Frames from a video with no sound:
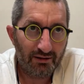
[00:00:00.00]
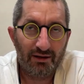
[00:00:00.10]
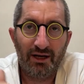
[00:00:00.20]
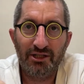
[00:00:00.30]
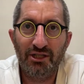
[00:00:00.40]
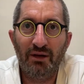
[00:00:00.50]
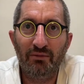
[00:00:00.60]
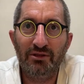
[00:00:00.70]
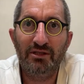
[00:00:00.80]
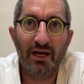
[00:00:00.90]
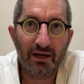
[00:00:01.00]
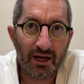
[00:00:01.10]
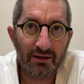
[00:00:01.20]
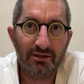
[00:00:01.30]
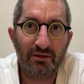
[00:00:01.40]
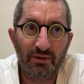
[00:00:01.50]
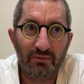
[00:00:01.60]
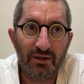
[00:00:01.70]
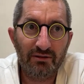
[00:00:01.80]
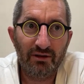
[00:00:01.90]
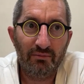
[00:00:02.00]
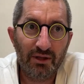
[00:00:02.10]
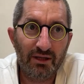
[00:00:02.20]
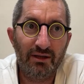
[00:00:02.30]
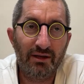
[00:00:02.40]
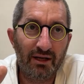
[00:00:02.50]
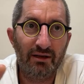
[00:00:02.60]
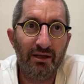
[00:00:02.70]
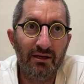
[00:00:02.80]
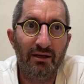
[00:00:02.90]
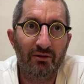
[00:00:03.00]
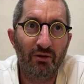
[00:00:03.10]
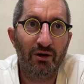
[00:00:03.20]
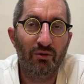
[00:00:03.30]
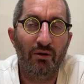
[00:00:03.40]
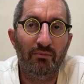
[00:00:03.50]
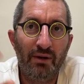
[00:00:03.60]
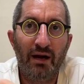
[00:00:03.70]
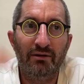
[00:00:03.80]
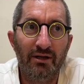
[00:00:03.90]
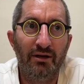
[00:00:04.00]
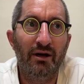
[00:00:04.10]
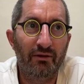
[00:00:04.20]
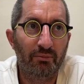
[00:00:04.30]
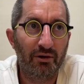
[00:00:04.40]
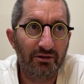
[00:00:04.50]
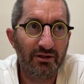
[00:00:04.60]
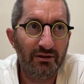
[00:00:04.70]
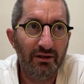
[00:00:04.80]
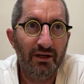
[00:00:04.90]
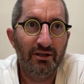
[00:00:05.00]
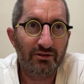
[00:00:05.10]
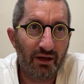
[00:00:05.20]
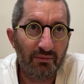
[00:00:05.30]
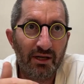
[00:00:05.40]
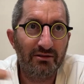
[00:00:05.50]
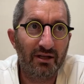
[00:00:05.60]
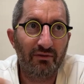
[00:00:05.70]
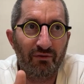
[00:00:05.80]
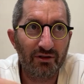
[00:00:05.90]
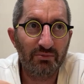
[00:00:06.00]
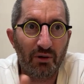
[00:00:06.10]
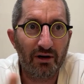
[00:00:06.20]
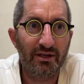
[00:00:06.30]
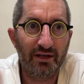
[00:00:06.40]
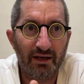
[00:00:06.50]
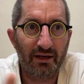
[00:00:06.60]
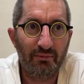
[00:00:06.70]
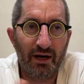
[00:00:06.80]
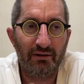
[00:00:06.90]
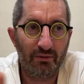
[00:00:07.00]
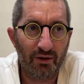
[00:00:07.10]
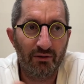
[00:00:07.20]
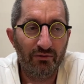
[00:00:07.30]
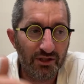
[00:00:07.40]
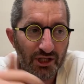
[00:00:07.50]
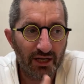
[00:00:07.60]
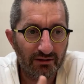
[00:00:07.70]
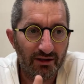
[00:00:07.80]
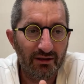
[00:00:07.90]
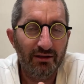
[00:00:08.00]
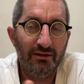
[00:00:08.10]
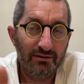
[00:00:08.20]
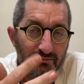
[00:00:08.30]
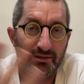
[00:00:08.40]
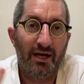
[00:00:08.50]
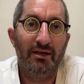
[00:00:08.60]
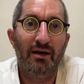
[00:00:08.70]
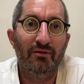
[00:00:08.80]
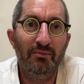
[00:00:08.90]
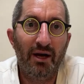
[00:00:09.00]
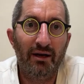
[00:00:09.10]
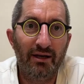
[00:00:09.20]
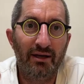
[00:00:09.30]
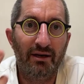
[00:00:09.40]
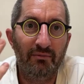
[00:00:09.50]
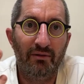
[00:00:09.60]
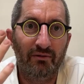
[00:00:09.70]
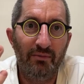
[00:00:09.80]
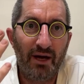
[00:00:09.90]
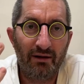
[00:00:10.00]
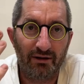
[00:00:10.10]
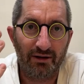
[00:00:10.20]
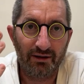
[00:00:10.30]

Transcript: Hashem was staying on his commitment, meaning he didn't quote unquote marry another person. So that means that the first party can't get married. The one who rejected can't get remarried.